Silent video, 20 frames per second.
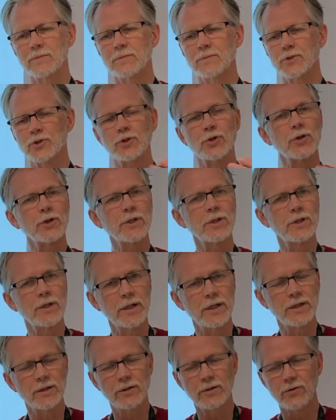
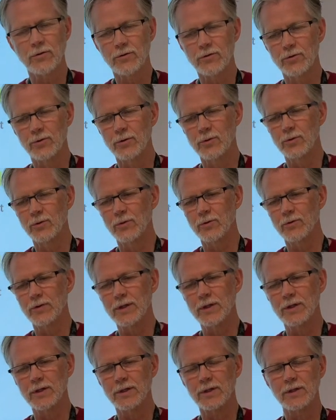circulated through
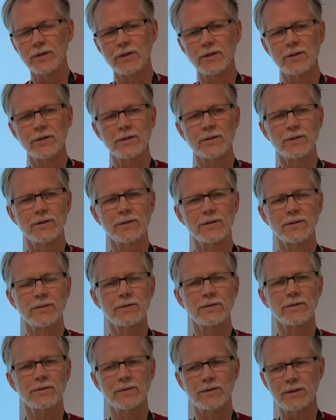
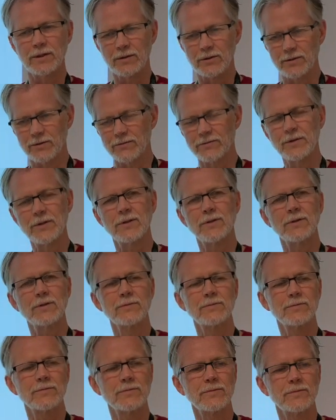in the
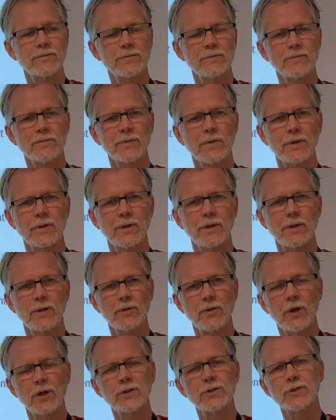fetal
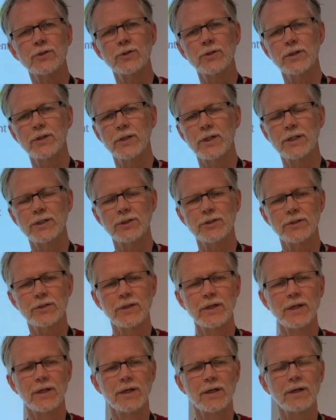lung
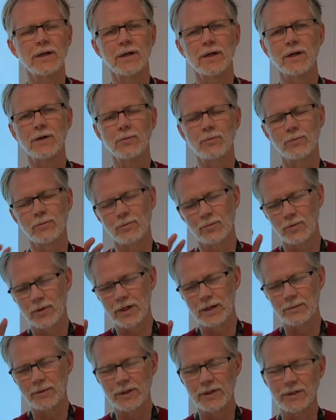circulation. What
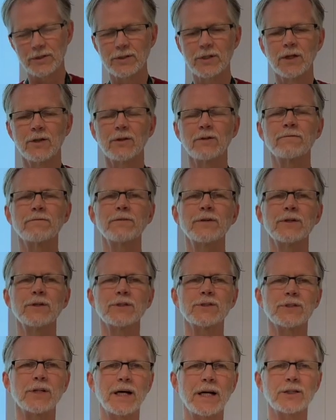I mean is the
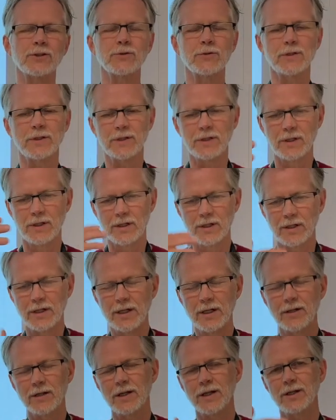fetus actually
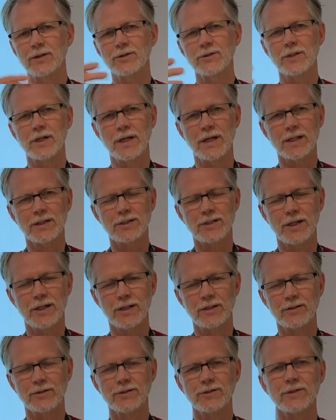inhales,
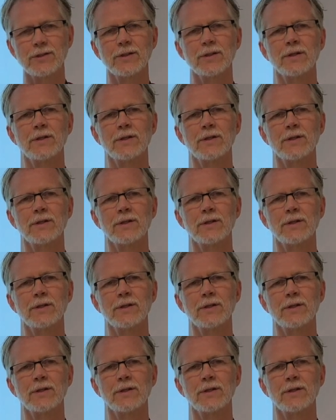exhales